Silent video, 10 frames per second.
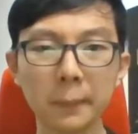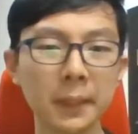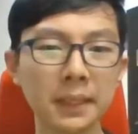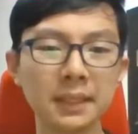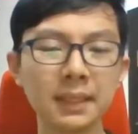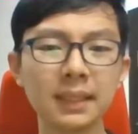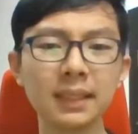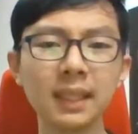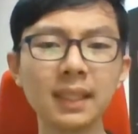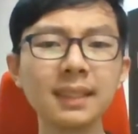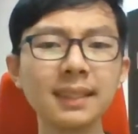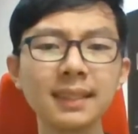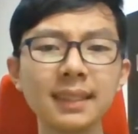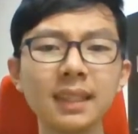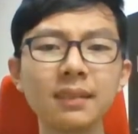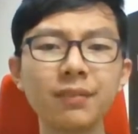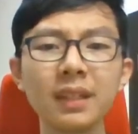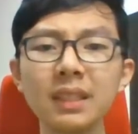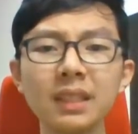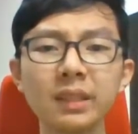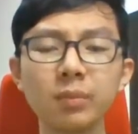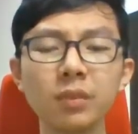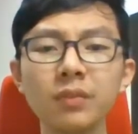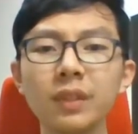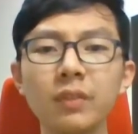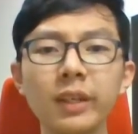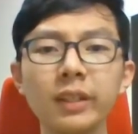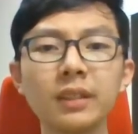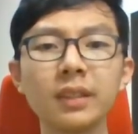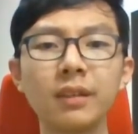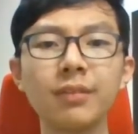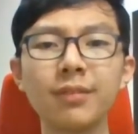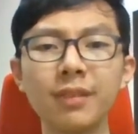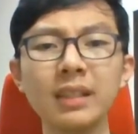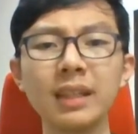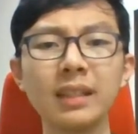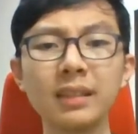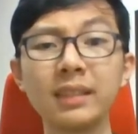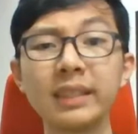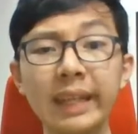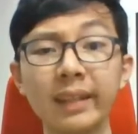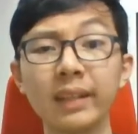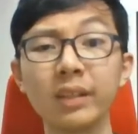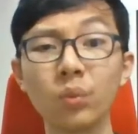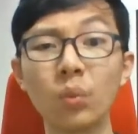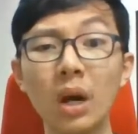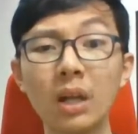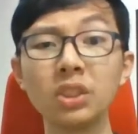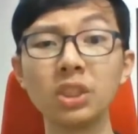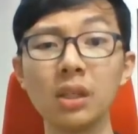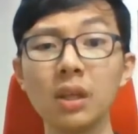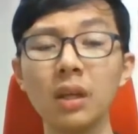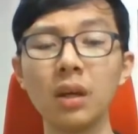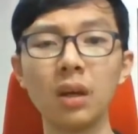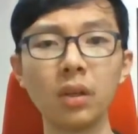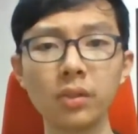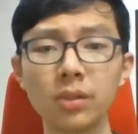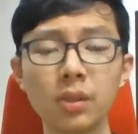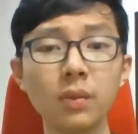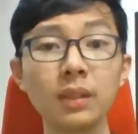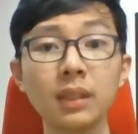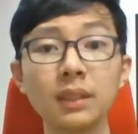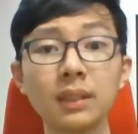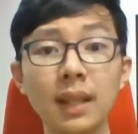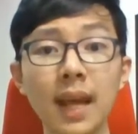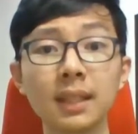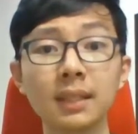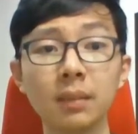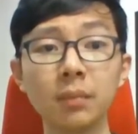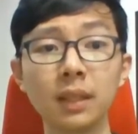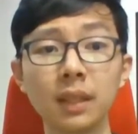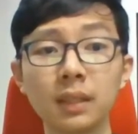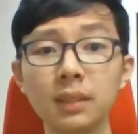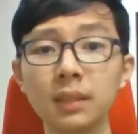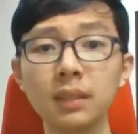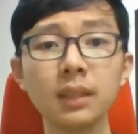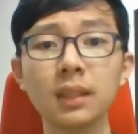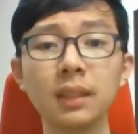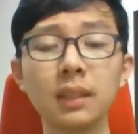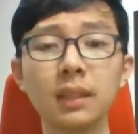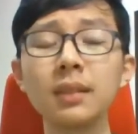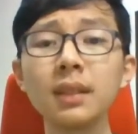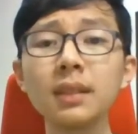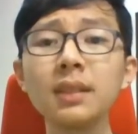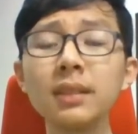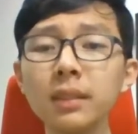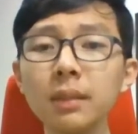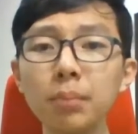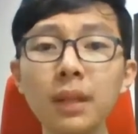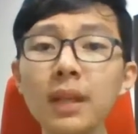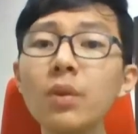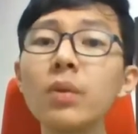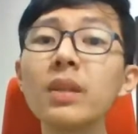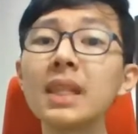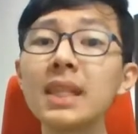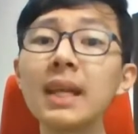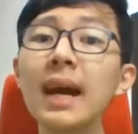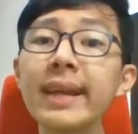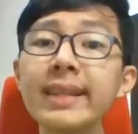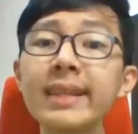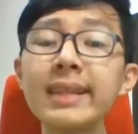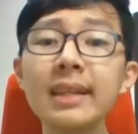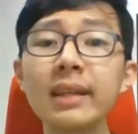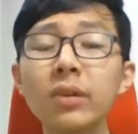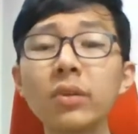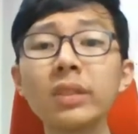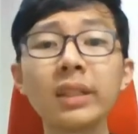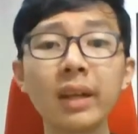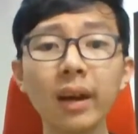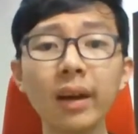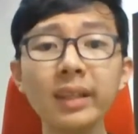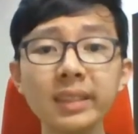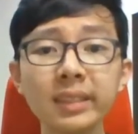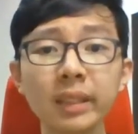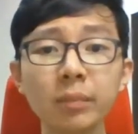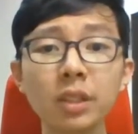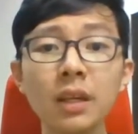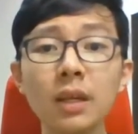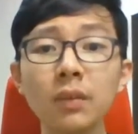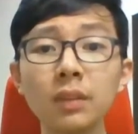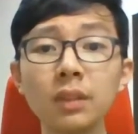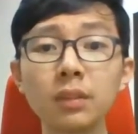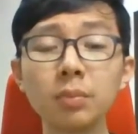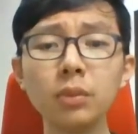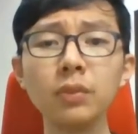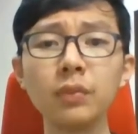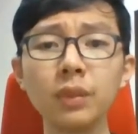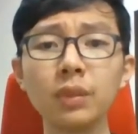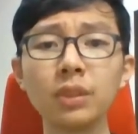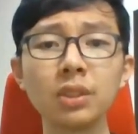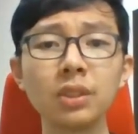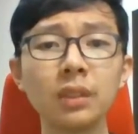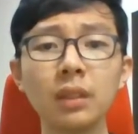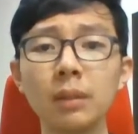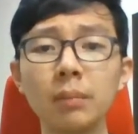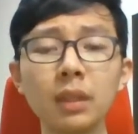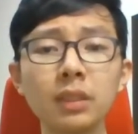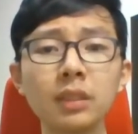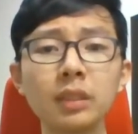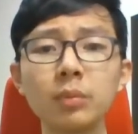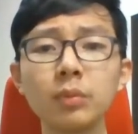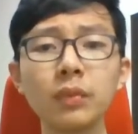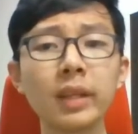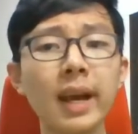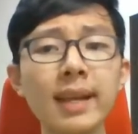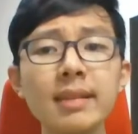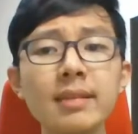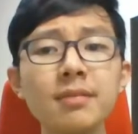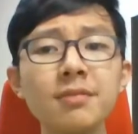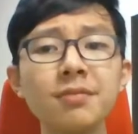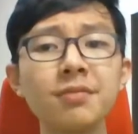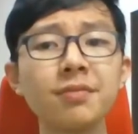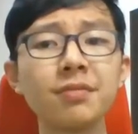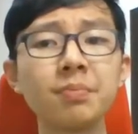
But honestly, I find this movie quite fun and entertaining to watch, although it does lack something, as it doesn't really play with the idea or the concept of this movie, which makes this movie kind of